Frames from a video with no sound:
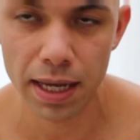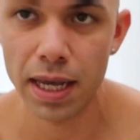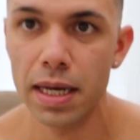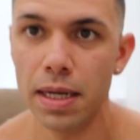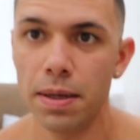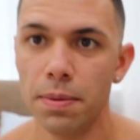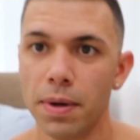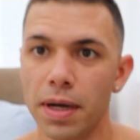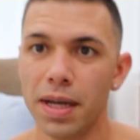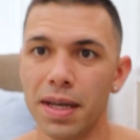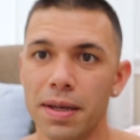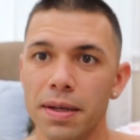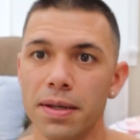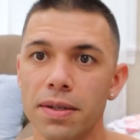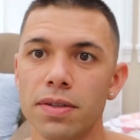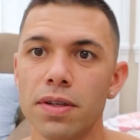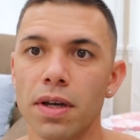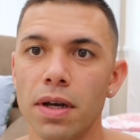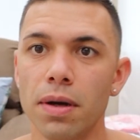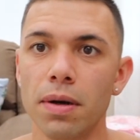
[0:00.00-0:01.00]
Anyway,
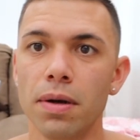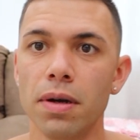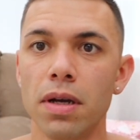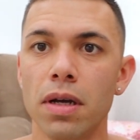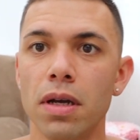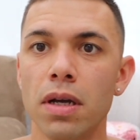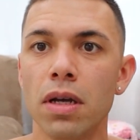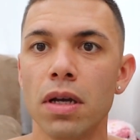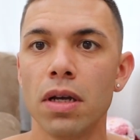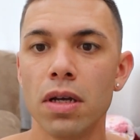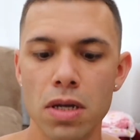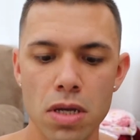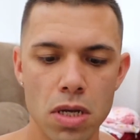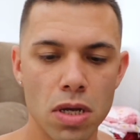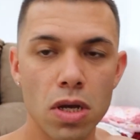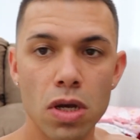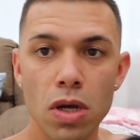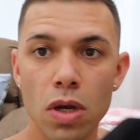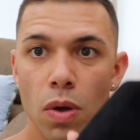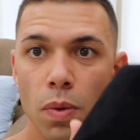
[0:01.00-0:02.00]
so
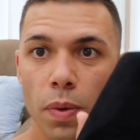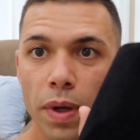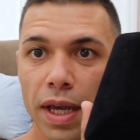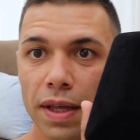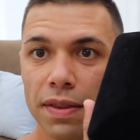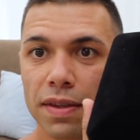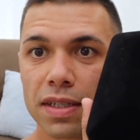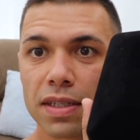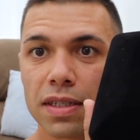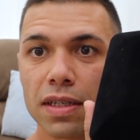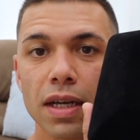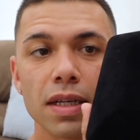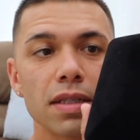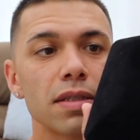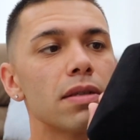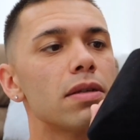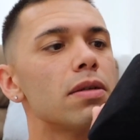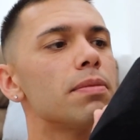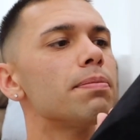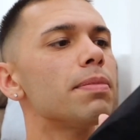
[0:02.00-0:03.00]
we got this
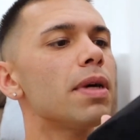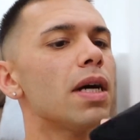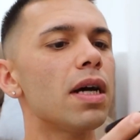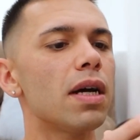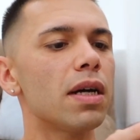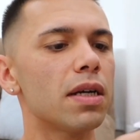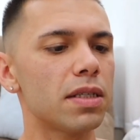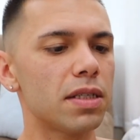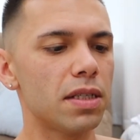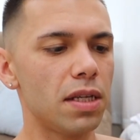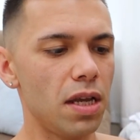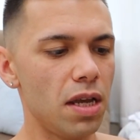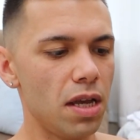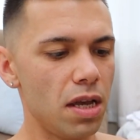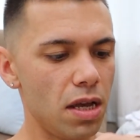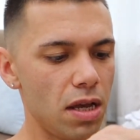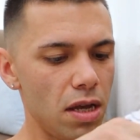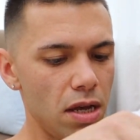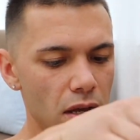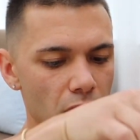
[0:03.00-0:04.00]
nice little box
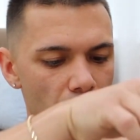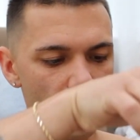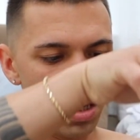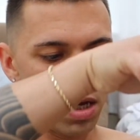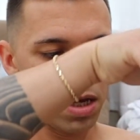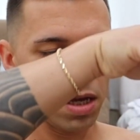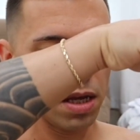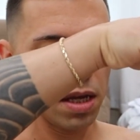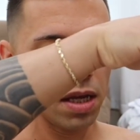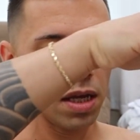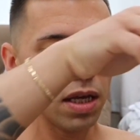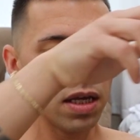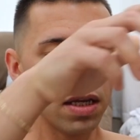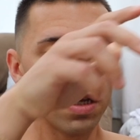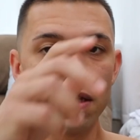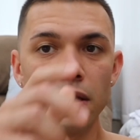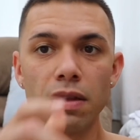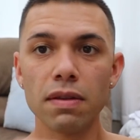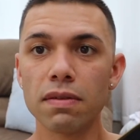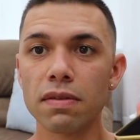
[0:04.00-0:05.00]

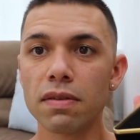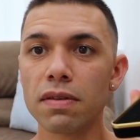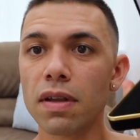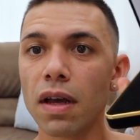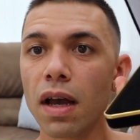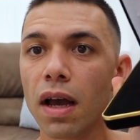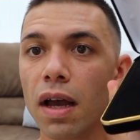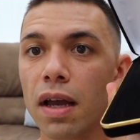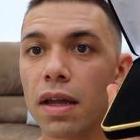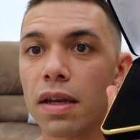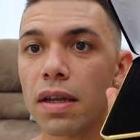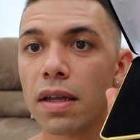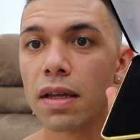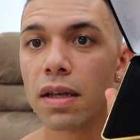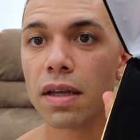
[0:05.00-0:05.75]
inside.